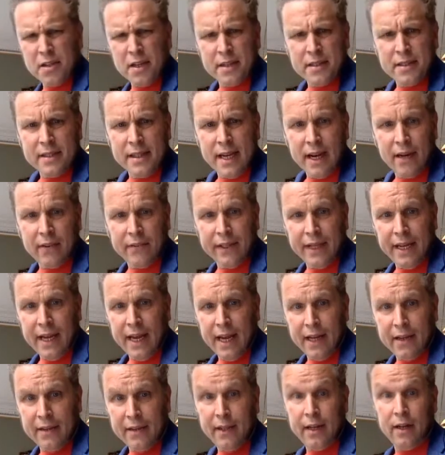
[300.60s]
down the end
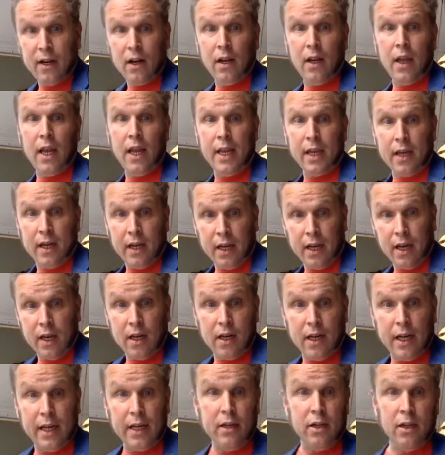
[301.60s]
there. I like it. I could click
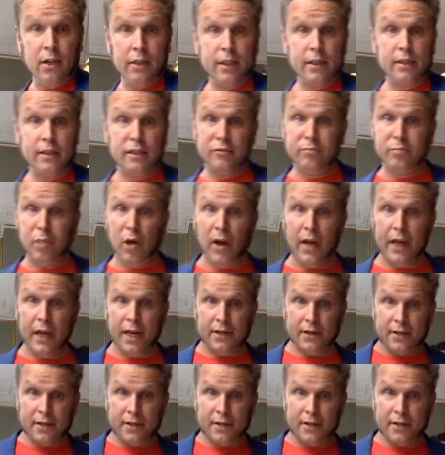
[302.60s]
on it and buy it